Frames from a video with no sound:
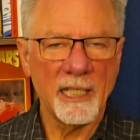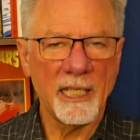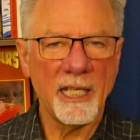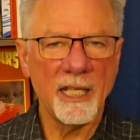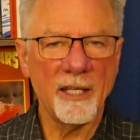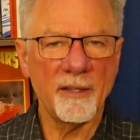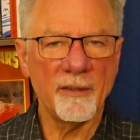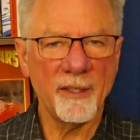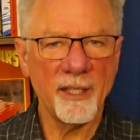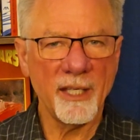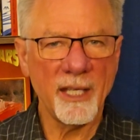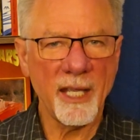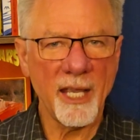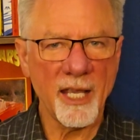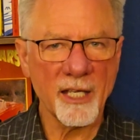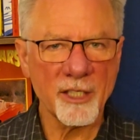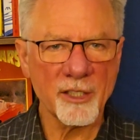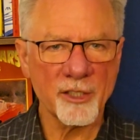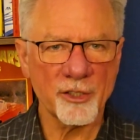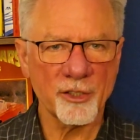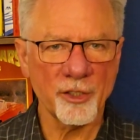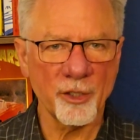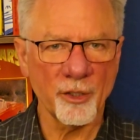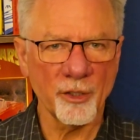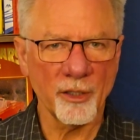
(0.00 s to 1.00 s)
In the
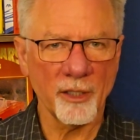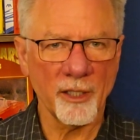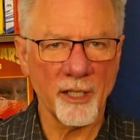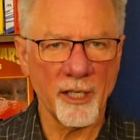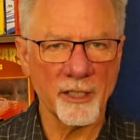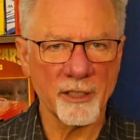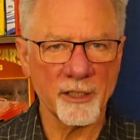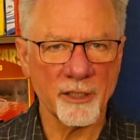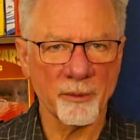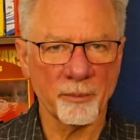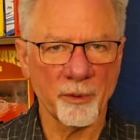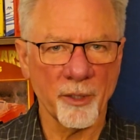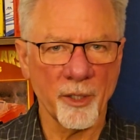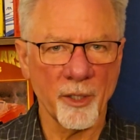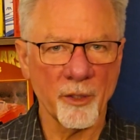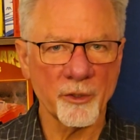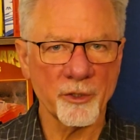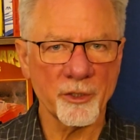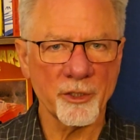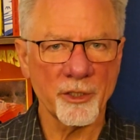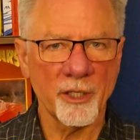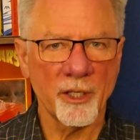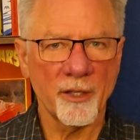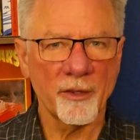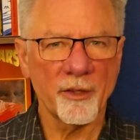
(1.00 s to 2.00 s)
externalized
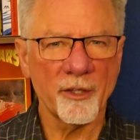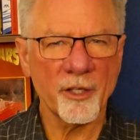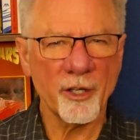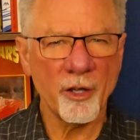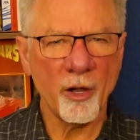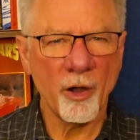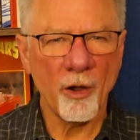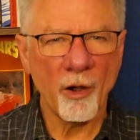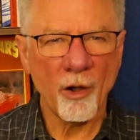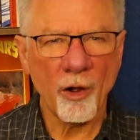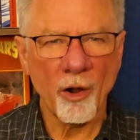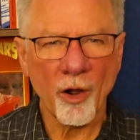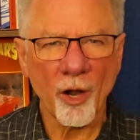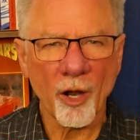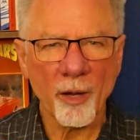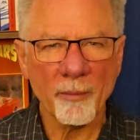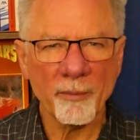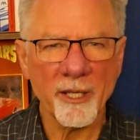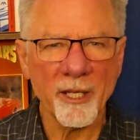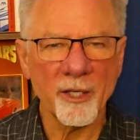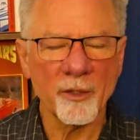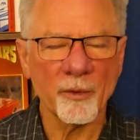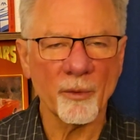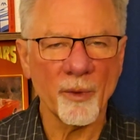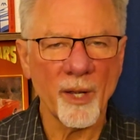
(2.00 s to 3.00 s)
approach, the car
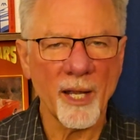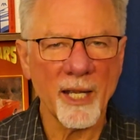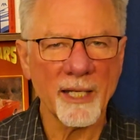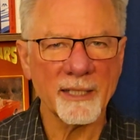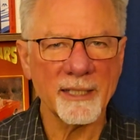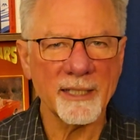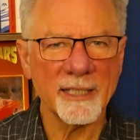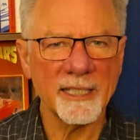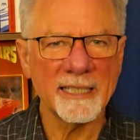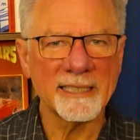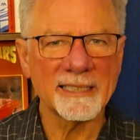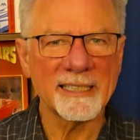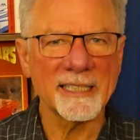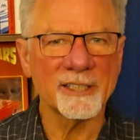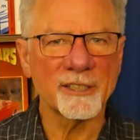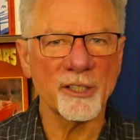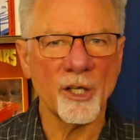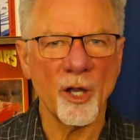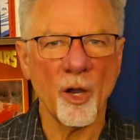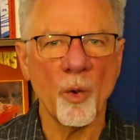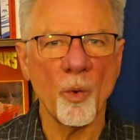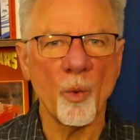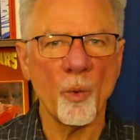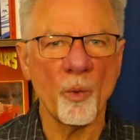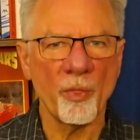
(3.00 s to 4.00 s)
being wrecked is its
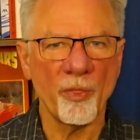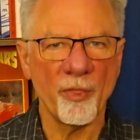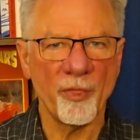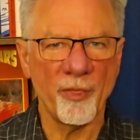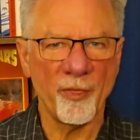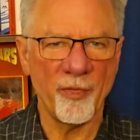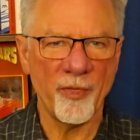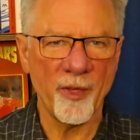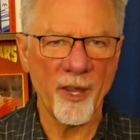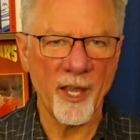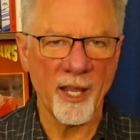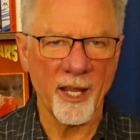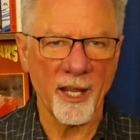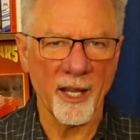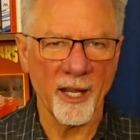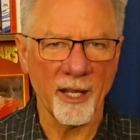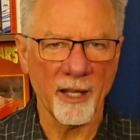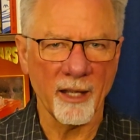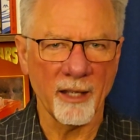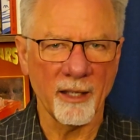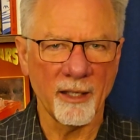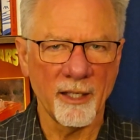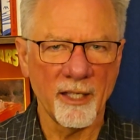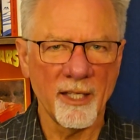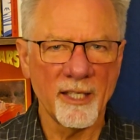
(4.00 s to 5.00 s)
own
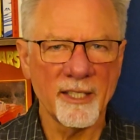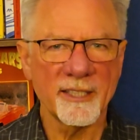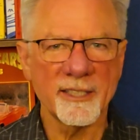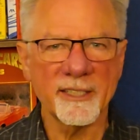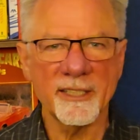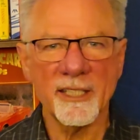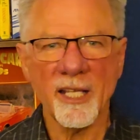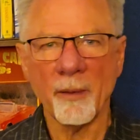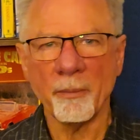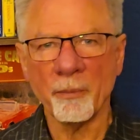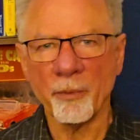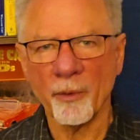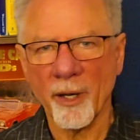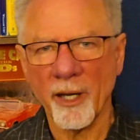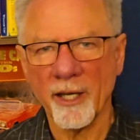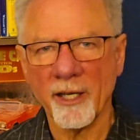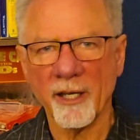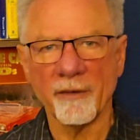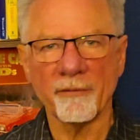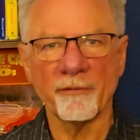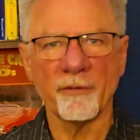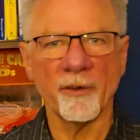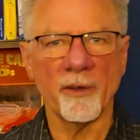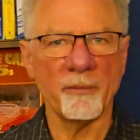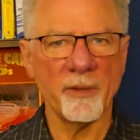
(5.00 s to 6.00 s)
thing,
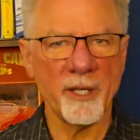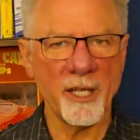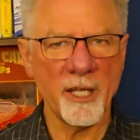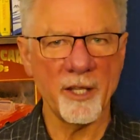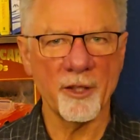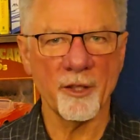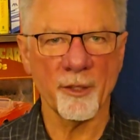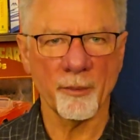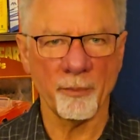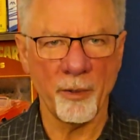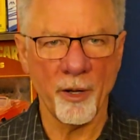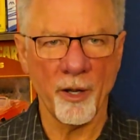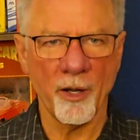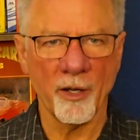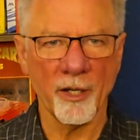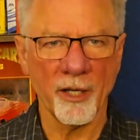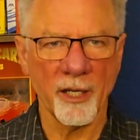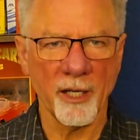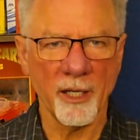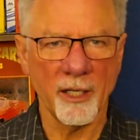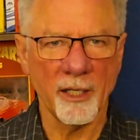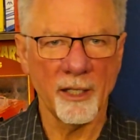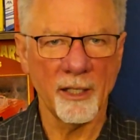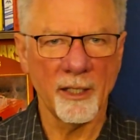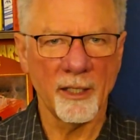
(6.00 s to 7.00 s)
separated from either
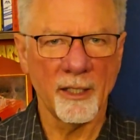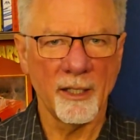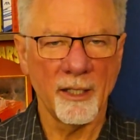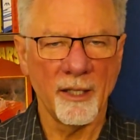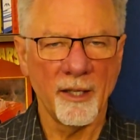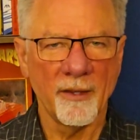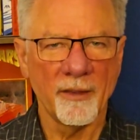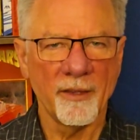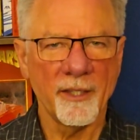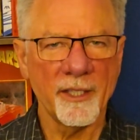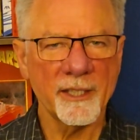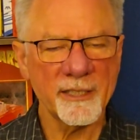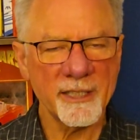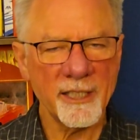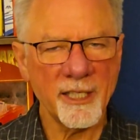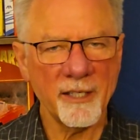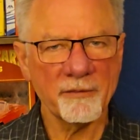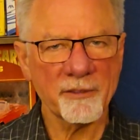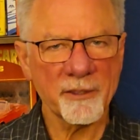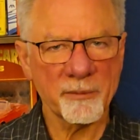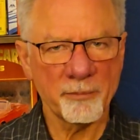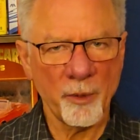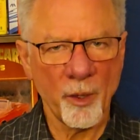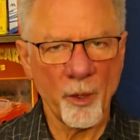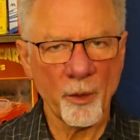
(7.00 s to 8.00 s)
party. This
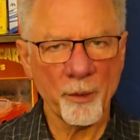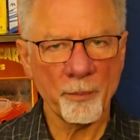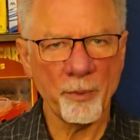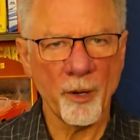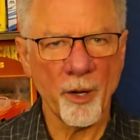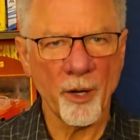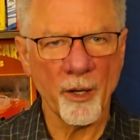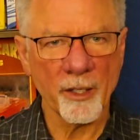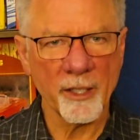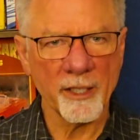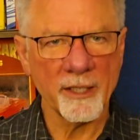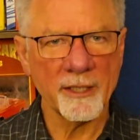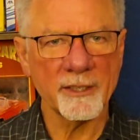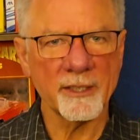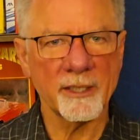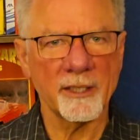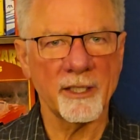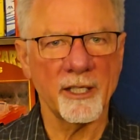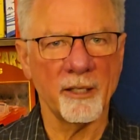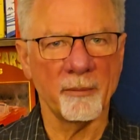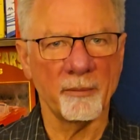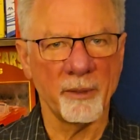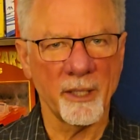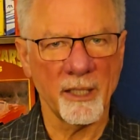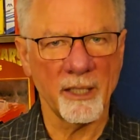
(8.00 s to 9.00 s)
gives both parties
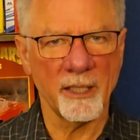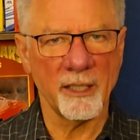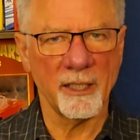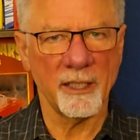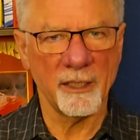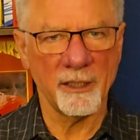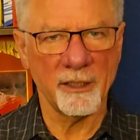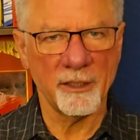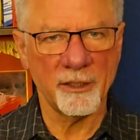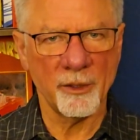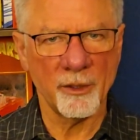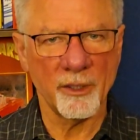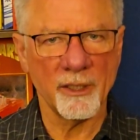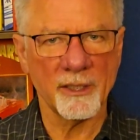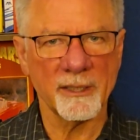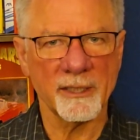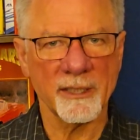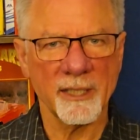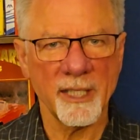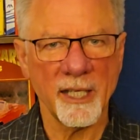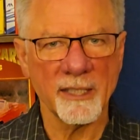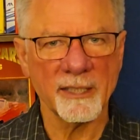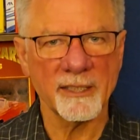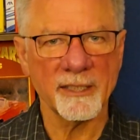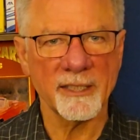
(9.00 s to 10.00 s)
the ability to
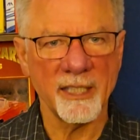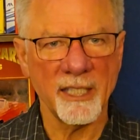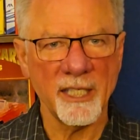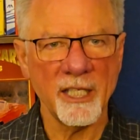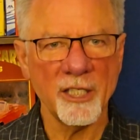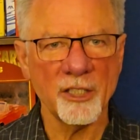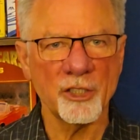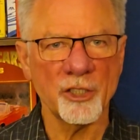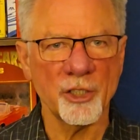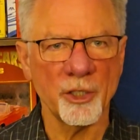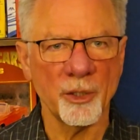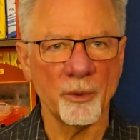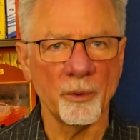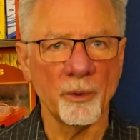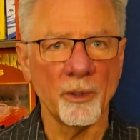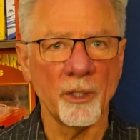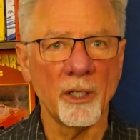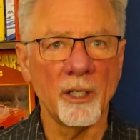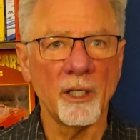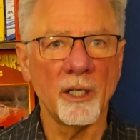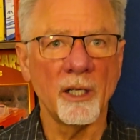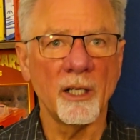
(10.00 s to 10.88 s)
discuss the issue